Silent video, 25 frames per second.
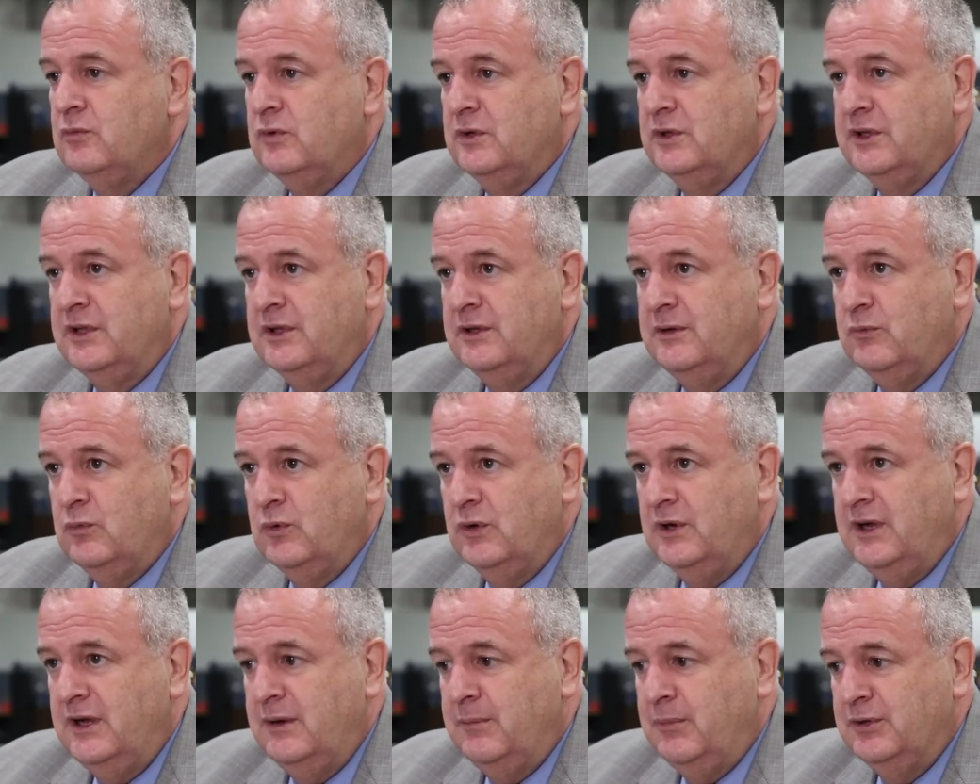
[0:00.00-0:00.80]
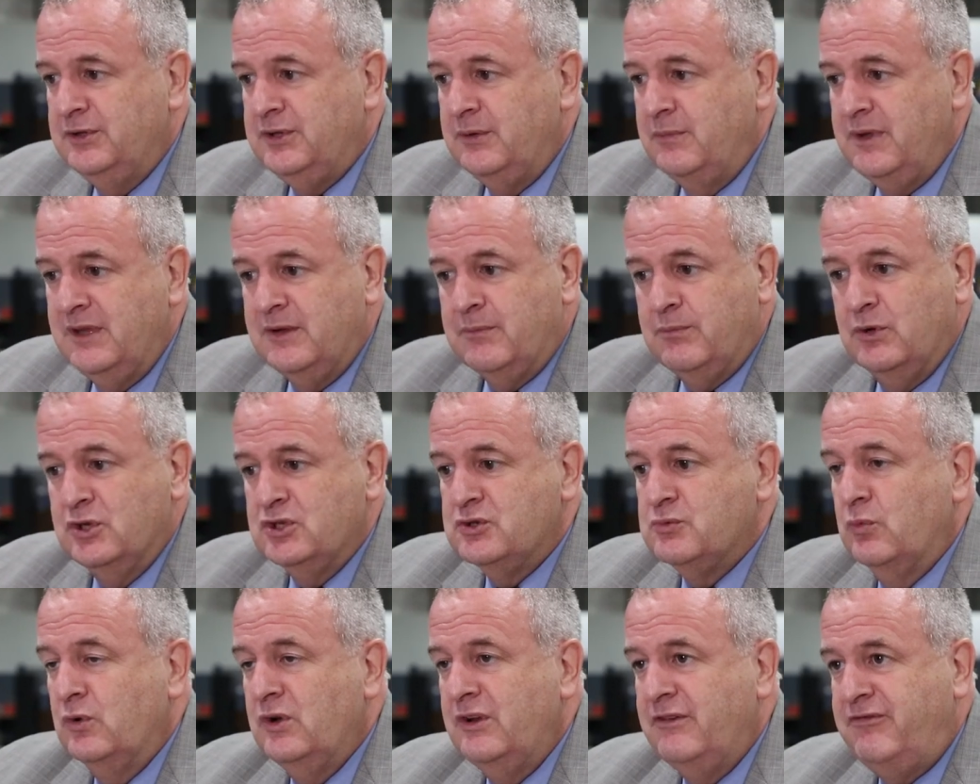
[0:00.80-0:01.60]
We're able to make
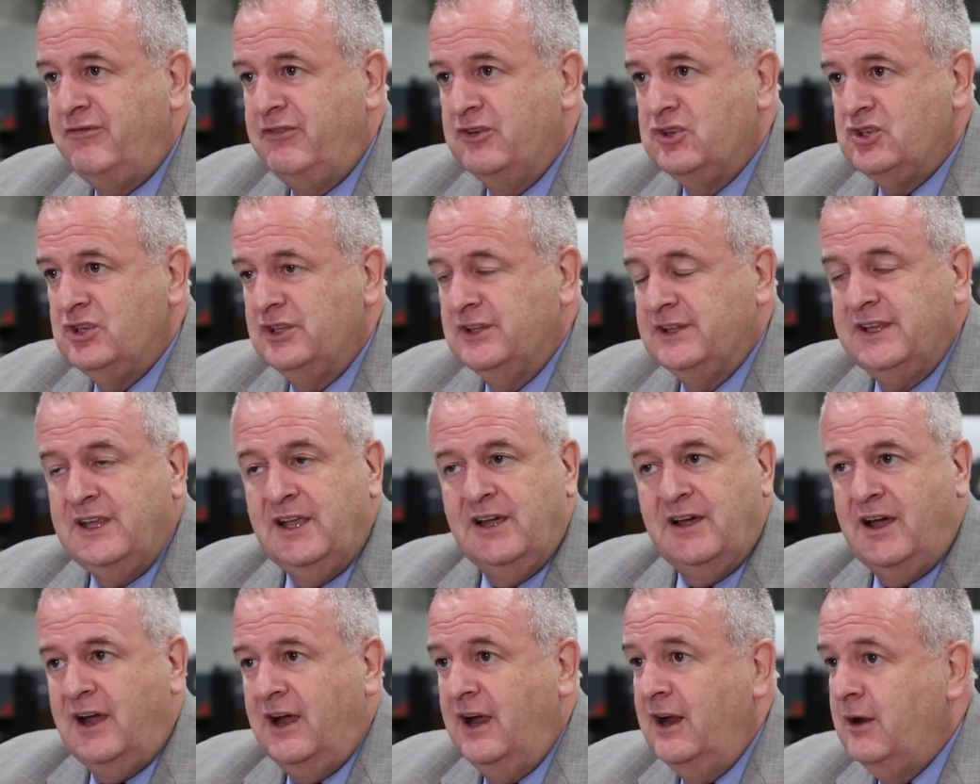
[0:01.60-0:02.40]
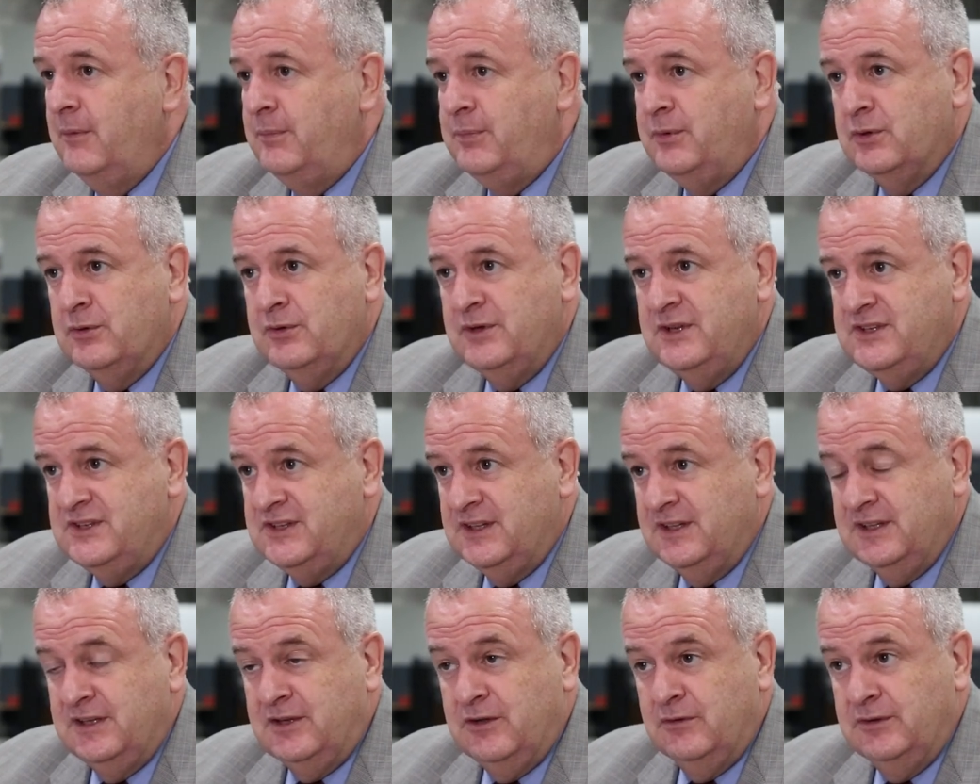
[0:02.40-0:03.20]
much more efficiently a higher purity
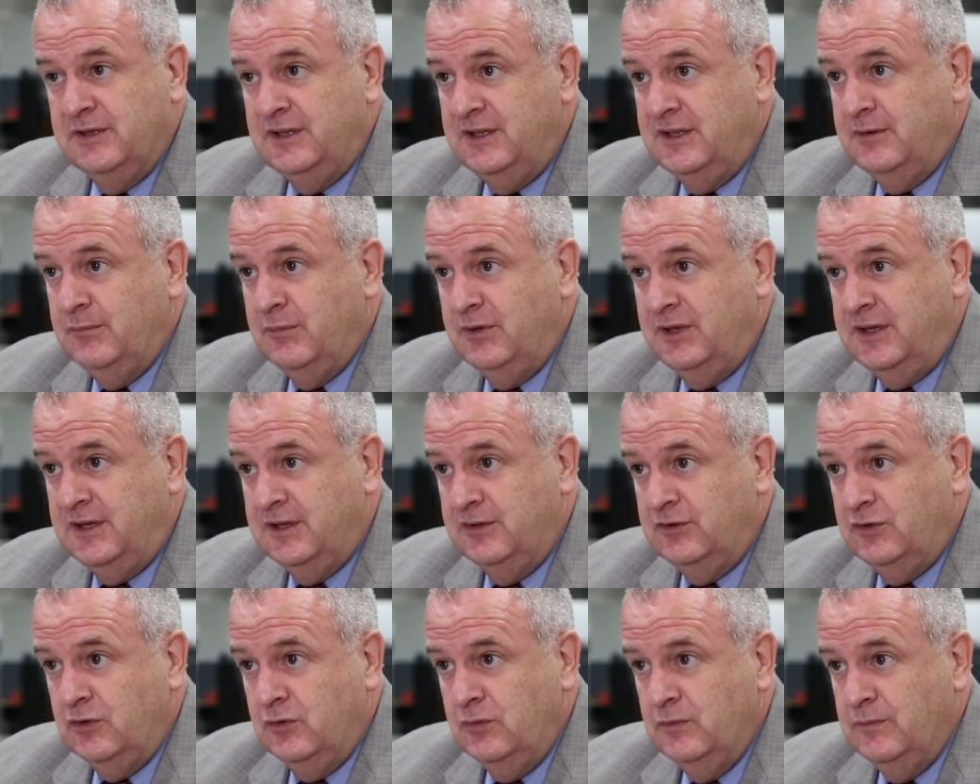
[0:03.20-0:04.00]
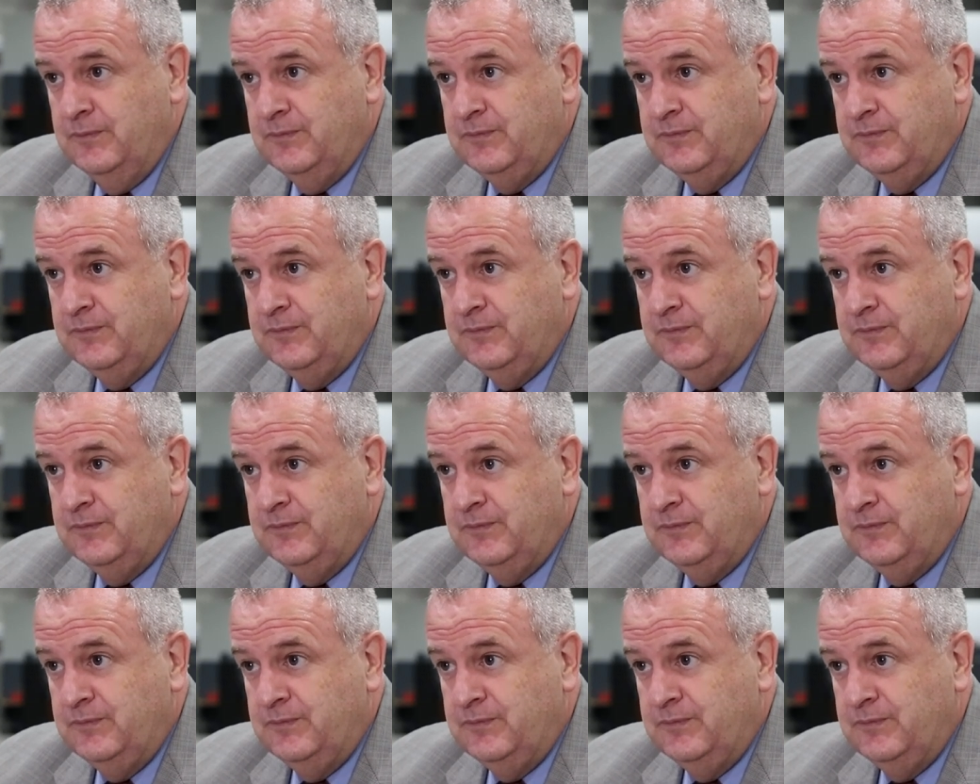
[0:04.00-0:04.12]
silicone than anybody can do.